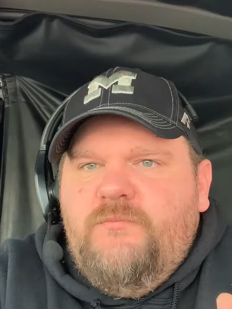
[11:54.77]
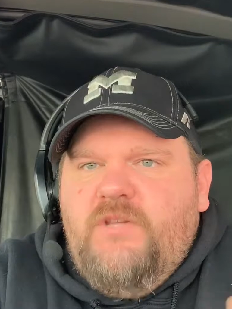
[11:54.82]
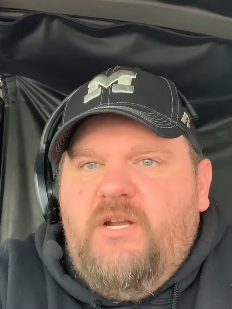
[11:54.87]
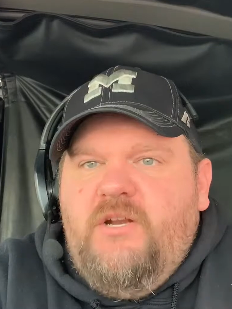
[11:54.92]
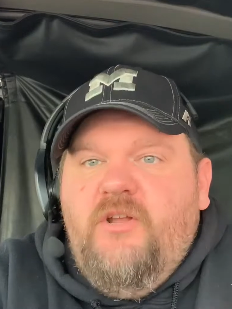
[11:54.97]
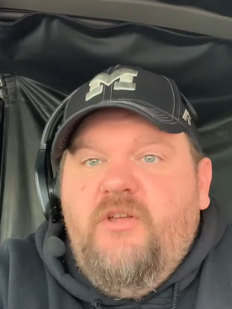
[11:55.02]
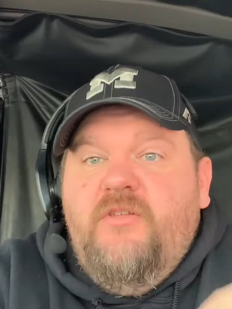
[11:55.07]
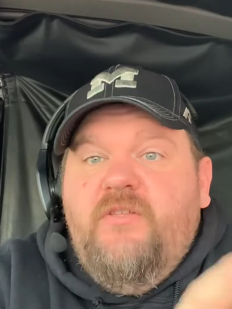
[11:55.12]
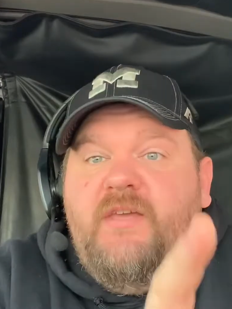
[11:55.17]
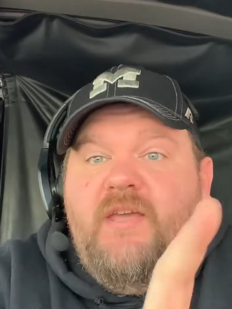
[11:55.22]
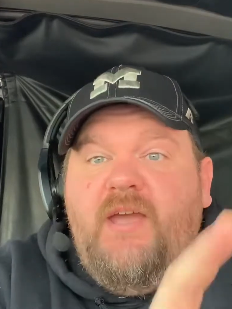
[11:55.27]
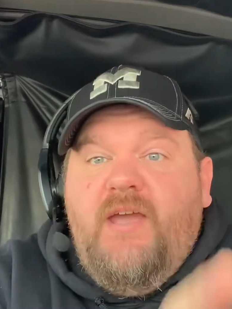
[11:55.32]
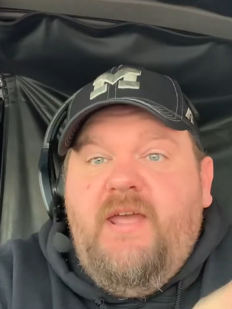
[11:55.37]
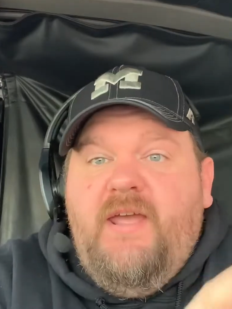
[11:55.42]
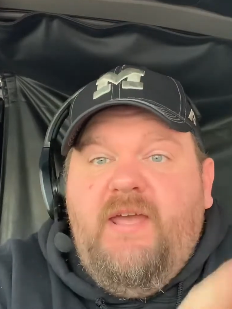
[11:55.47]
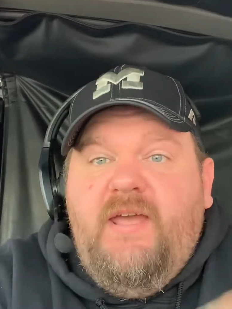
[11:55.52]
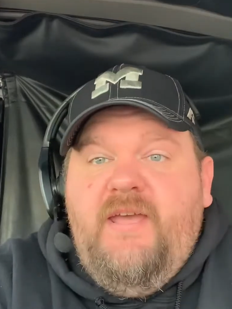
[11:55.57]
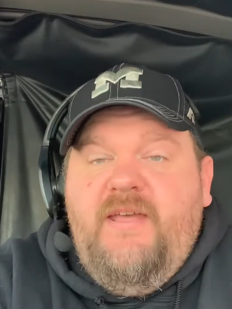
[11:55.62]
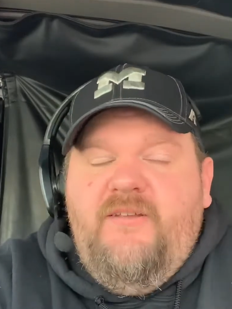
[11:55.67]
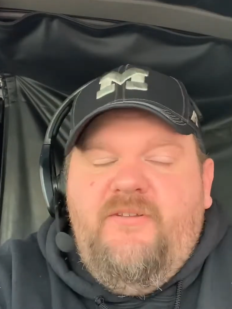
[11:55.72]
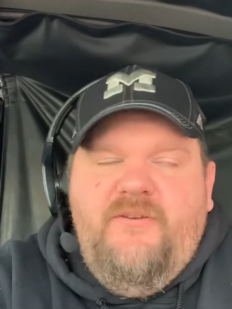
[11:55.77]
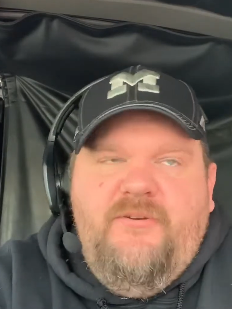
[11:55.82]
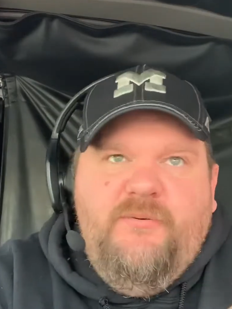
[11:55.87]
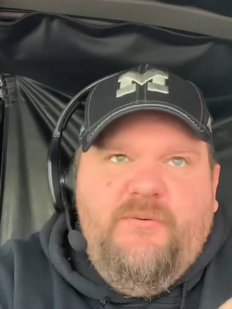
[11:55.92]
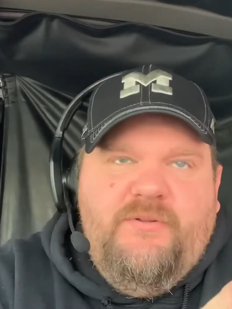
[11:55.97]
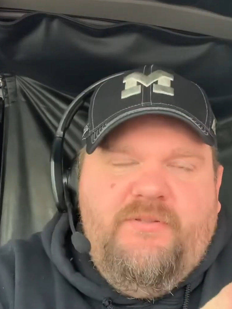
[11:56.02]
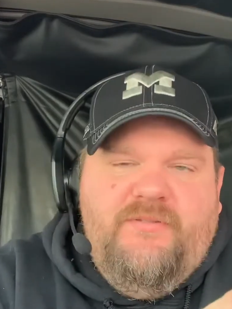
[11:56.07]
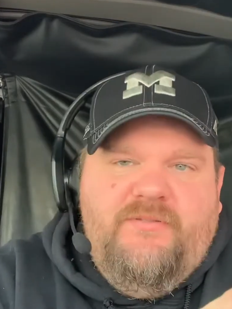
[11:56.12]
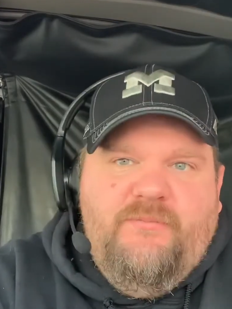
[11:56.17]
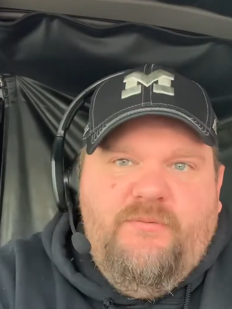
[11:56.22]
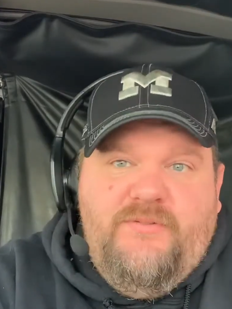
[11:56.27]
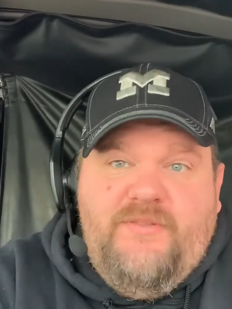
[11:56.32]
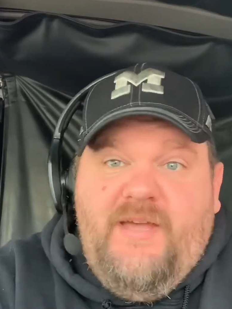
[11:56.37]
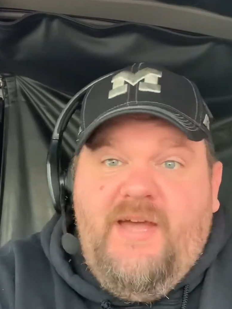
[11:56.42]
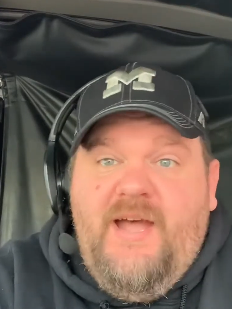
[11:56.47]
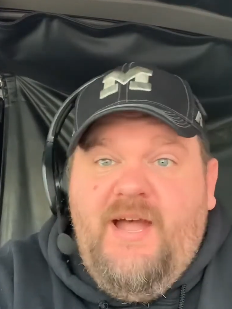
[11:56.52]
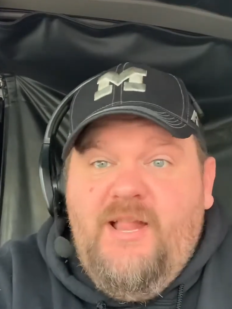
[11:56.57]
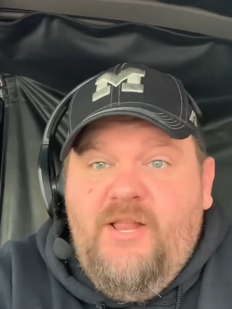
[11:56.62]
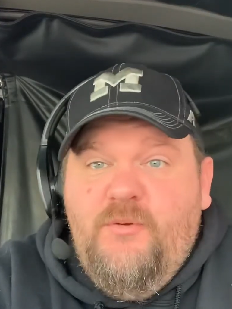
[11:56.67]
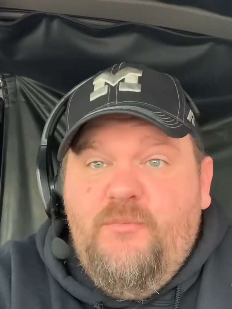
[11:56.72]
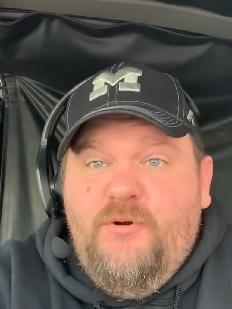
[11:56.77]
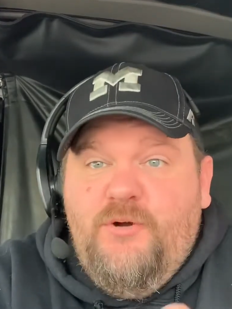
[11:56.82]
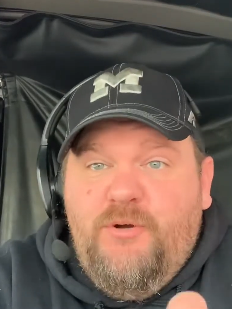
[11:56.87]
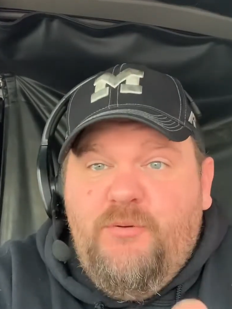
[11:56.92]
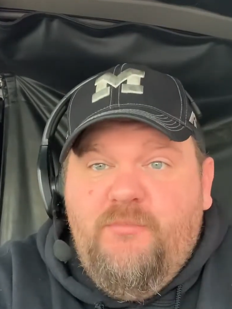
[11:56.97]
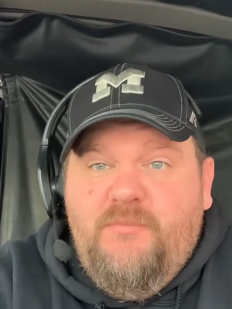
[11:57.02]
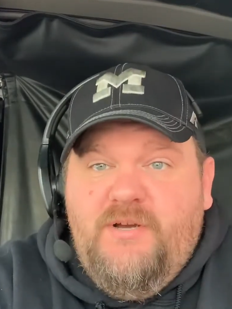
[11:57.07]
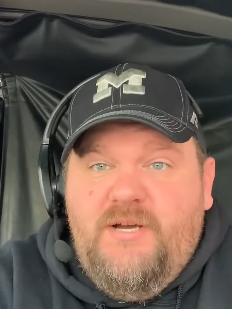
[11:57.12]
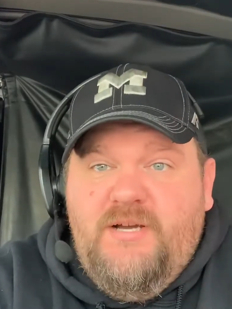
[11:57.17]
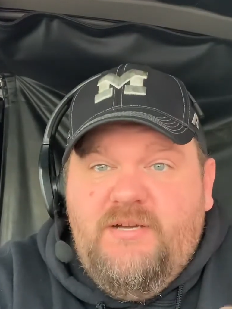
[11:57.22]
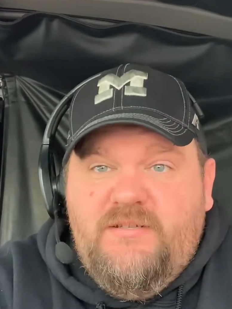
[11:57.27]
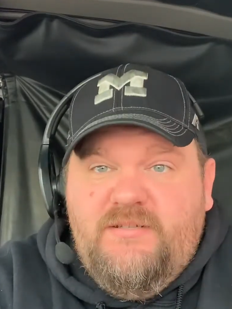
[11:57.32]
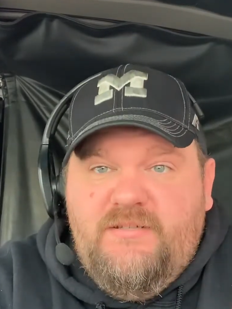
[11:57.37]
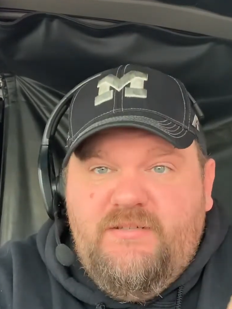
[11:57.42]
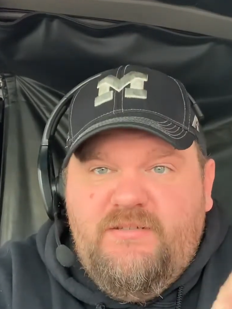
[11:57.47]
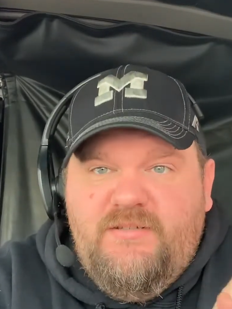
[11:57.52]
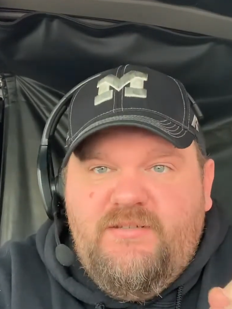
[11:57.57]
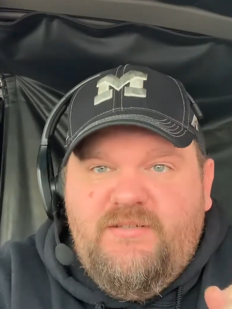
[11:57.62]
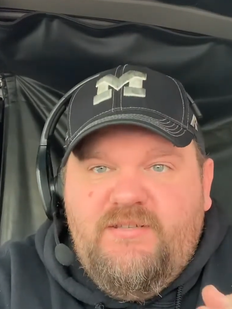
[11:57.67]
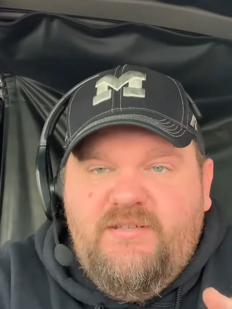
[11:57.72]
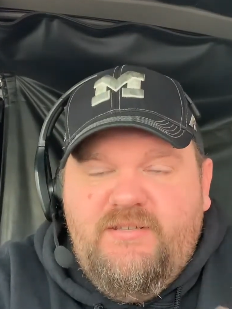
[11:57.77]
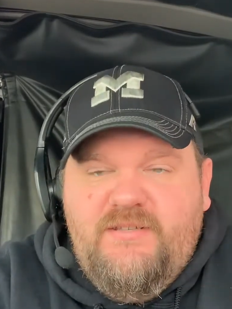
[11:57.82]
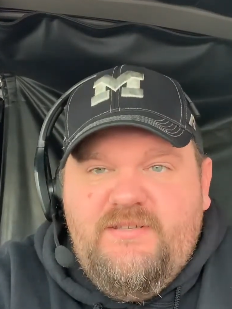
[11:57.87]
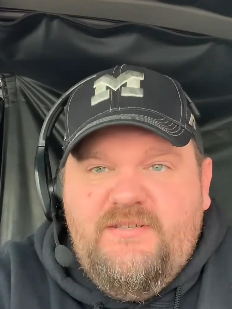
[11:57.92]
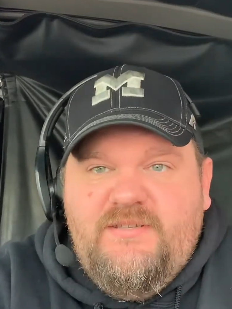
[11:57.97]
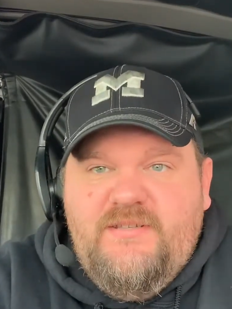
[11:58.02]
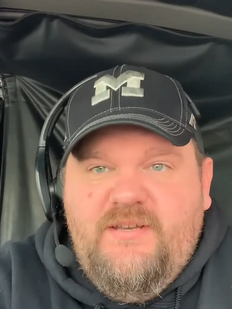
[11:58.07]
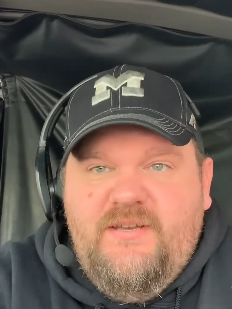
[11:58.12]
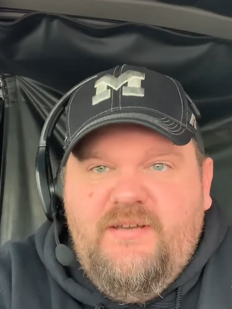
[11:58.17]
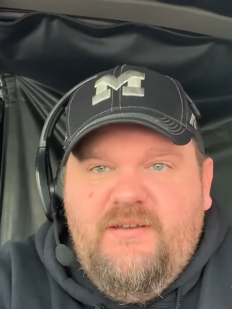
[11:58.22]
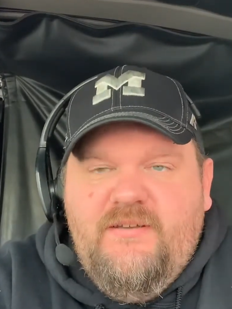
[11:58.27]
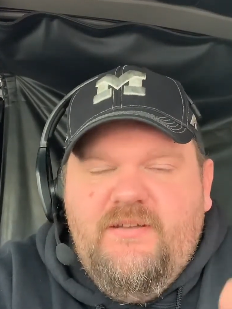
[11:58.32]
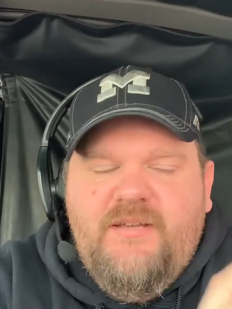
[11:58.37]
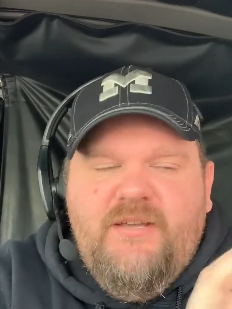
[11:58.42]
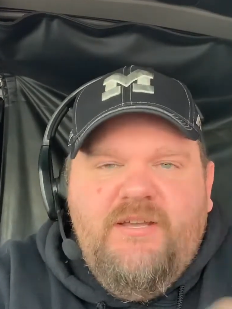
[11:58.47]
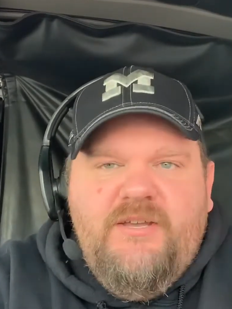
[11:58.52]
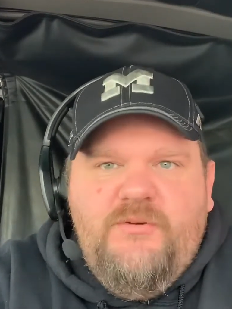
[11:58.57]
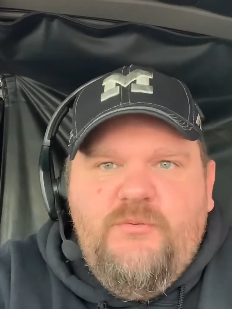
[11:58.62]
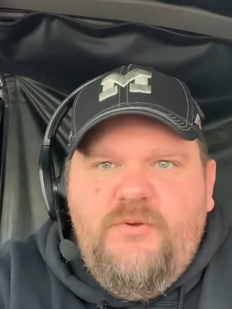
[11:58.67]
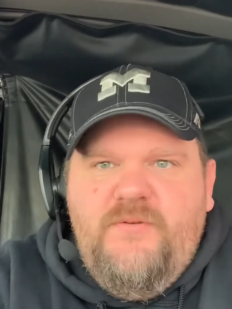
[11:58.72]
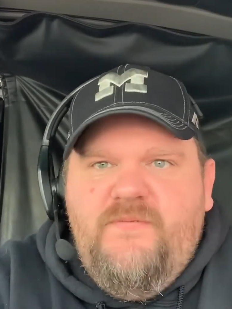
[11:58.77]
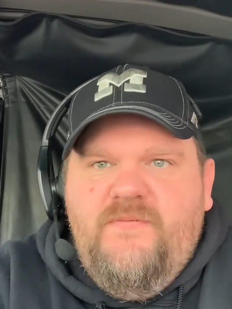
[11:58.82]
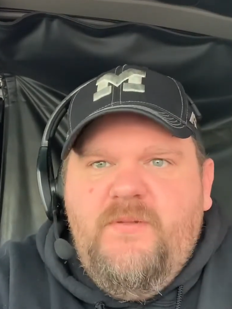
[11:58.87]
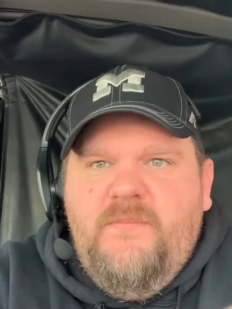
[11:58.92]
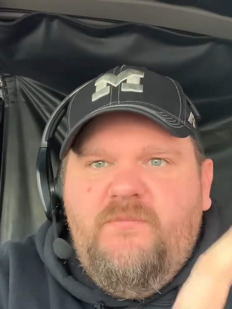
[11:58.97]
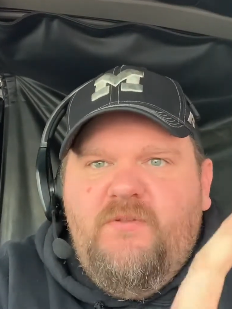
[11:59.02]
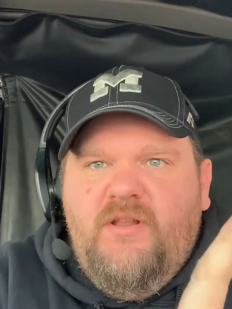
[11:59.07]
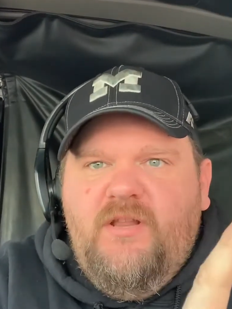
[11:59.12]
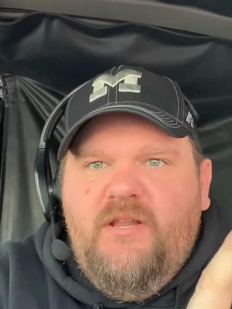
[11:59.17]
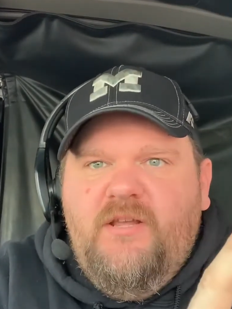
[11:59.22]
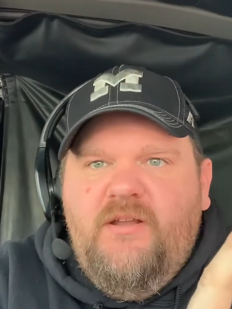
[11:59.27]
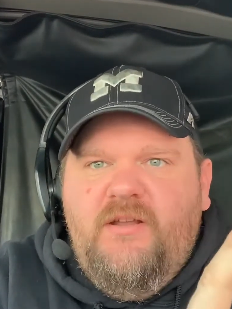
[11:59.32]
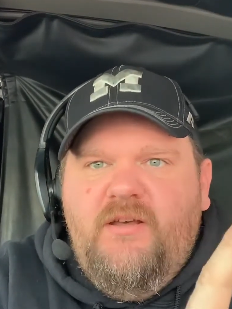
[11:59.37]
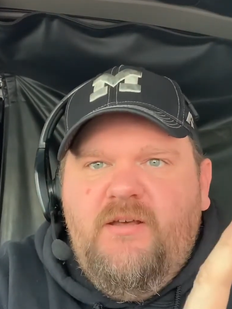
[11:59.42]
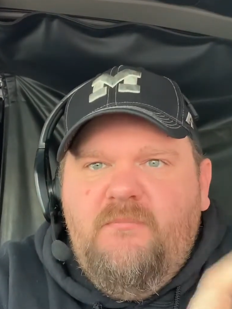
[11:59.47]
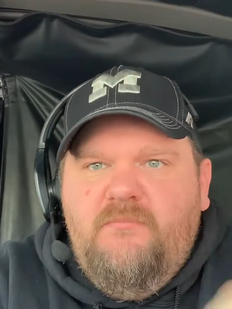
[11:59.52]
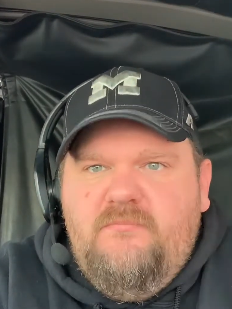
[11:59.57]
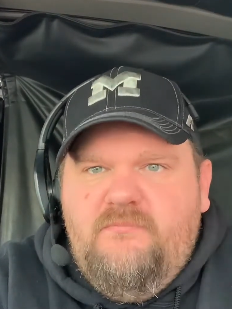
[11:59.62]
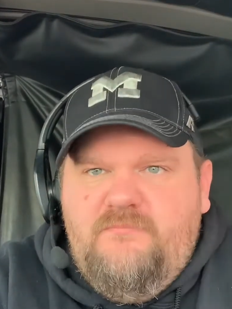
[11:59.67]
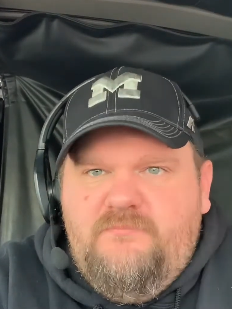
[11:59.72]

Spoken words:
Another thing I had with the Halliburton boxes is we flipped the lid up.